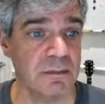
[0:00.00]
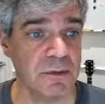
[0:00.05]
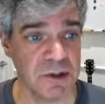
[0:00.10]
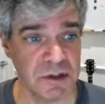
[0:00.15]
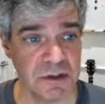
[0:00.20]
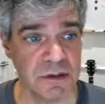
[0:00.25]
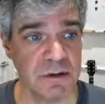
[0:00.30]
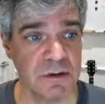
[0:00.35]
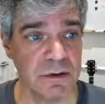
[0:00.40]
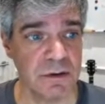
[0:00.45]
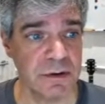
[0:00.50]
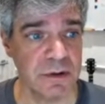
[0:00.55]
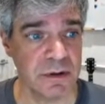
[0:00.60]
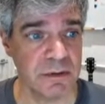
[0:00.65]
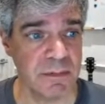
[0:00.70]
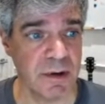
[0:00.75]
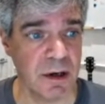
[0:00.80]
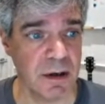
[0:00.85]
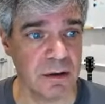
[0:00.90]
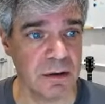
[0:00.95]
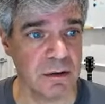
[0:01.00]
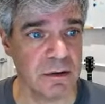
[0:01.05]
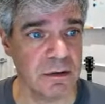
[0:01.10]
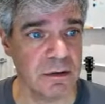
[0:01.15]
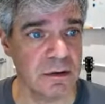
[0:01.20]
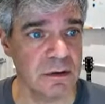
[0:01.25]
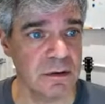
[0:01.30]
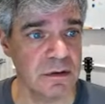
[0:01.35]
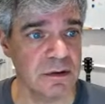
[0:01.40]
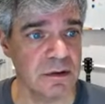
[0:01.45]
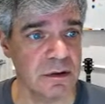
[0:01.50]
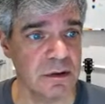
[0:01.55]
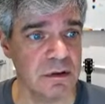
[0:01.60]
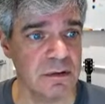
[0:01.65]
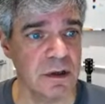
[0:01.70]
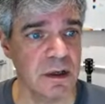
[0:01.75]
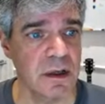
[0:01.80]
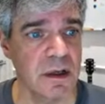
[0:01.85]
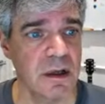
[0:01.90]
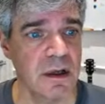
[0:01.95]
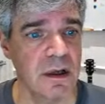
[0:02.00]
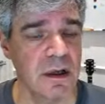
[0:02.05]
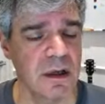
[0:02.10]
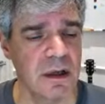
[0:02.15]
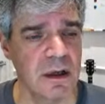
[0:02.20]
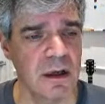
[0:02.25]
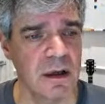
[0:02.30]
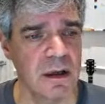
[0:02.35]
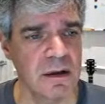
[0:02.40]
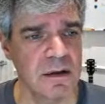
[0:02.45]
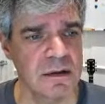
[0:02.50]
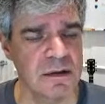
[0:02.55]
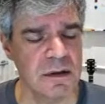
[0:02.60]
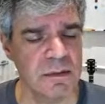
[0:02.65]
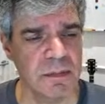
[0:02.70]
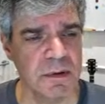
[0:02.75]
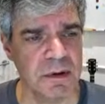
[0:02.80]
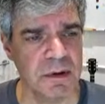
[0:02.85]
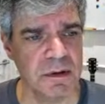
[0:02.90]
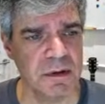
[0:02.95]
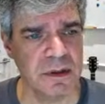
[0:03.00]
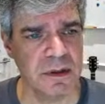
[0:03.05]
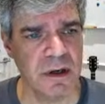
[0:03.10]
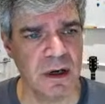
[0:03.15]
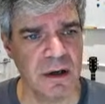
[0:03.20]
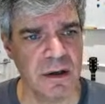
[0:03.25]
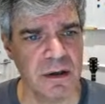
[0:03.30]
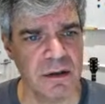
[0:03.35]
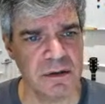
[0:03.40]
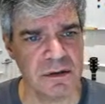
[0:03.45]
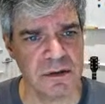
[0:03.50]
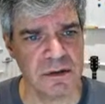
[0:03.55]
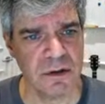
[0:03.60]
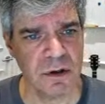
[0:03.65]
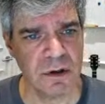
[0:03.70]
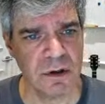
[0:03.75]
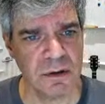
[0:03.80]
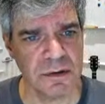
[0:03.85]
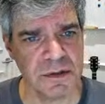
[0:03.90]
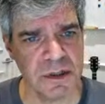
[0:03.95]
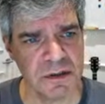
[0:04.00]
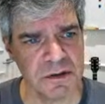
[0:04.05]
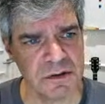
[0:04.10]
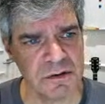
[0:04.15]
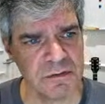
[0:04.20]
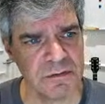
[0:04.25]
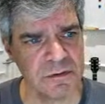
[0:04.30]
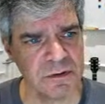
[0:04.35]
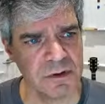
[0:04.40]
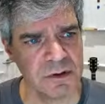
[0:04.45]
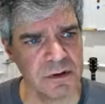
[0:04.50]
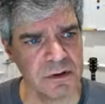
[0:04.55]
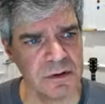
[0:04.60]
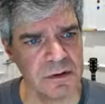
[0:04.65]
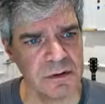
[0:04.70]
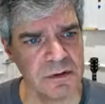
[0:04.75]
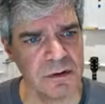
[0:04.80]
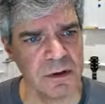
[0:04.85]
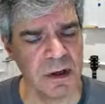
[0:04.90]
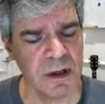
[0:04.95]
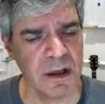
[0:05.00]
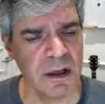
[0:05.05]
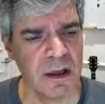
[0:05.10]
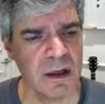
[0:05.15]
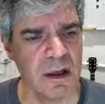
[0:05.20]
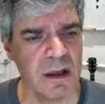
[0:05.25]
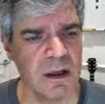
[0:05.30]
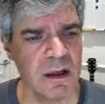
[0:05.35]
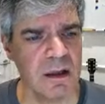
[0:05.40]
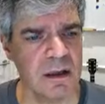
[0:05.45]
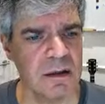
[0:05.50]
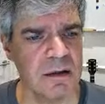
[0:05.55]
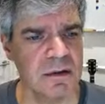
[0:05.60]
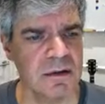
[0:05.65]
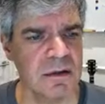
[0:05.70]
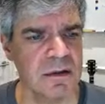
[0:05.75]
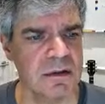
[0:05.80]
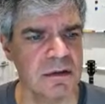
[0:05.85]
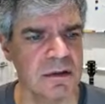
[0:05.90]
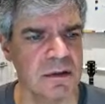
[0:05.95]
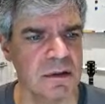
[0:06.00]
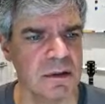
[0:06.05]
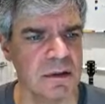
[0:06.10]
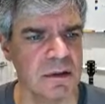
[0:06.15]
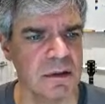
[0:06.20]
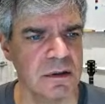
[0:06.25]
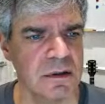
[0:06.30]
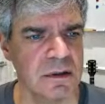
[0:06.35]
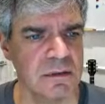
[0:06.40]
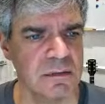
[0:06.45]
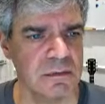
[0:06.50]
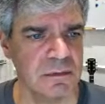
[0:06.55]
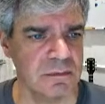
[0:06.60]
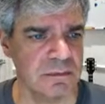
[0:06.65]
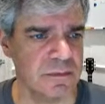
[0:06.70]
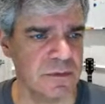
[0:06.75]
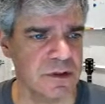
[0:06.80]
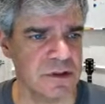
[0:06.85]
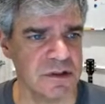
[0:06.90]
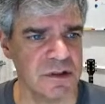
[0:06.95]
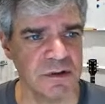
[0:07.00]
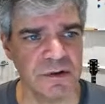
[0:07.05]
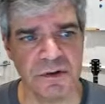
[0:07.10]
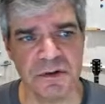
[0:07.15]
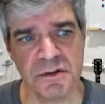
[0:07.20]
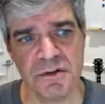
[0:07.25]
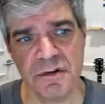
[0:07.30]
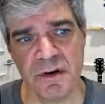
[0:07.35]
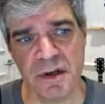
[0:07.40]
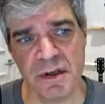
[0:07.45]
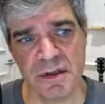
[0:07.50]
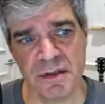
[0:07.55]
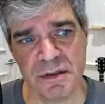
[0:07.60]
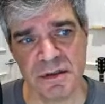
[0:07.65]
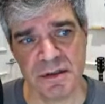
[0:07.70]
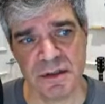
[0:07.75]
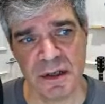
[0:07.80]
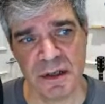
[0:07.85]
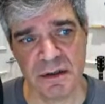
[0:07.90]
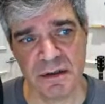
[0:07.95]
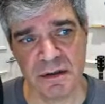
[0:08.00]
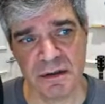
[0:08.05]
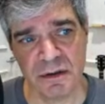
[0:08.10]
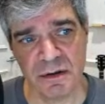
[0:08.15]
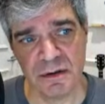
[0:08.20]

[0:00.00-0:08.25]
a machine learning model. So typically I install TensorFlow, and this illustrates that